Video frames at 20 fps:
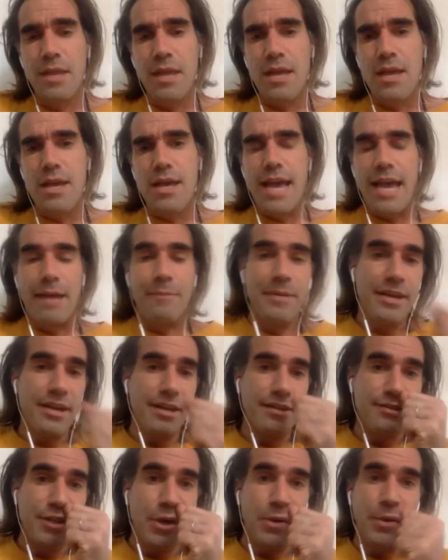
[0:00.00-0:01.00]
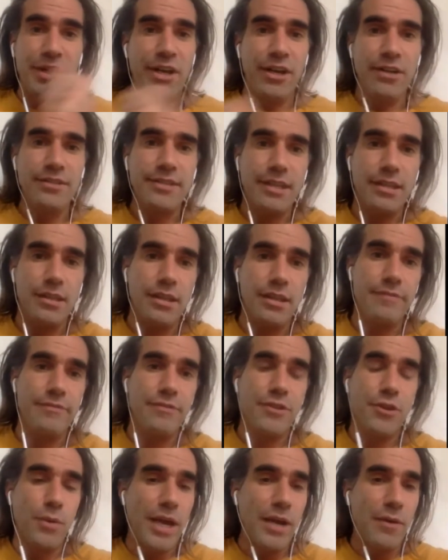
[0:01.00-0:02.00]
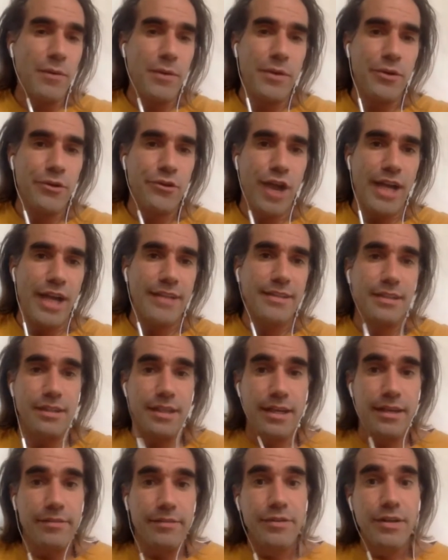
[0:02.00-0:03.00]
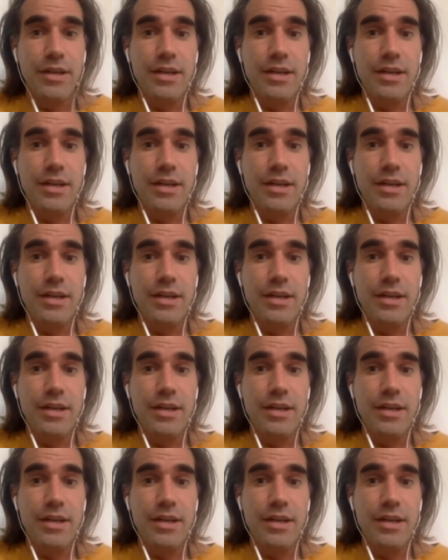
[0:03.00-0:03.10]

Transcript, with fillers: And because no one else had lived the way we were trying to live,